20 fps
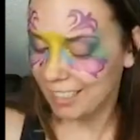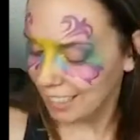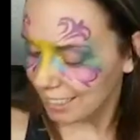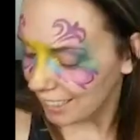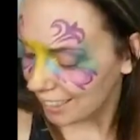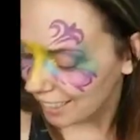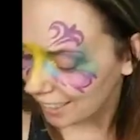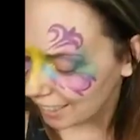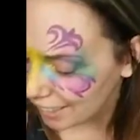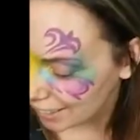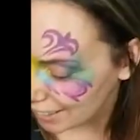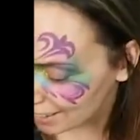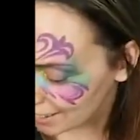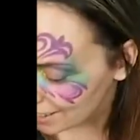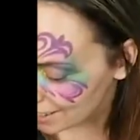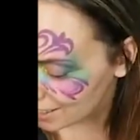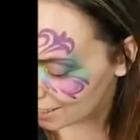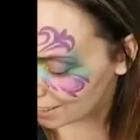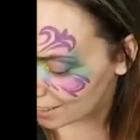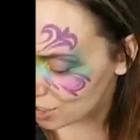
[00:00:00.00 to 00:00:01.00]

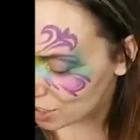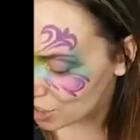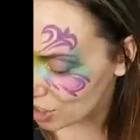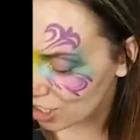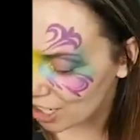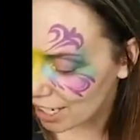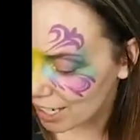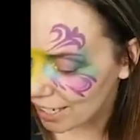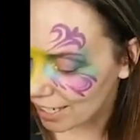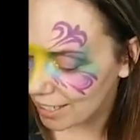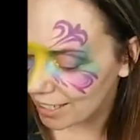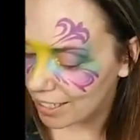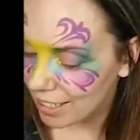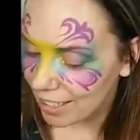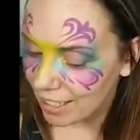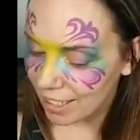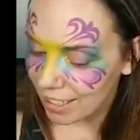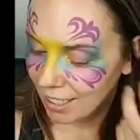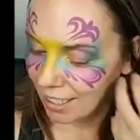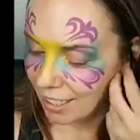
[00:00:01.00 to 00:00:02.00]
And let's try
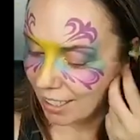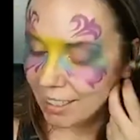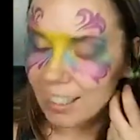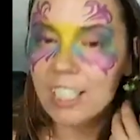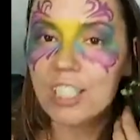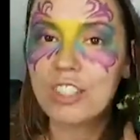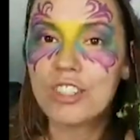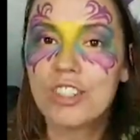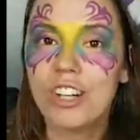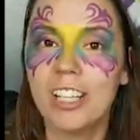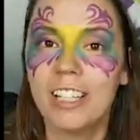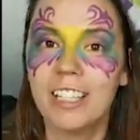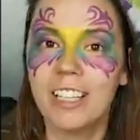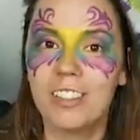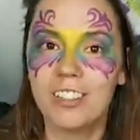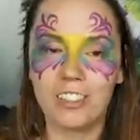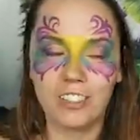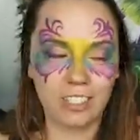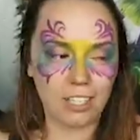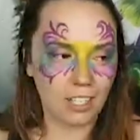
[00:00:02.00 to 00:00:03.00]
the
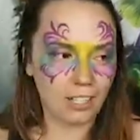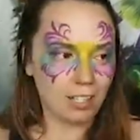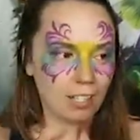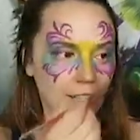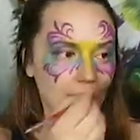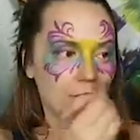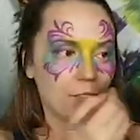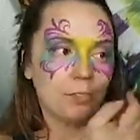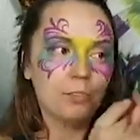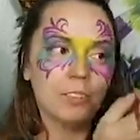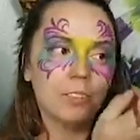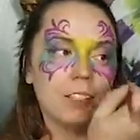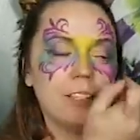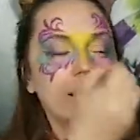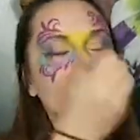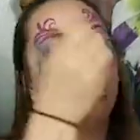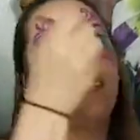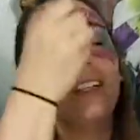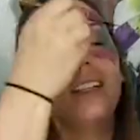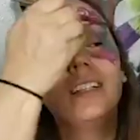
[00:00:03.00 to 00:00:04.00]
other side now. All
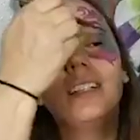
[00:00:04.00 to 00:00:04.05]
right,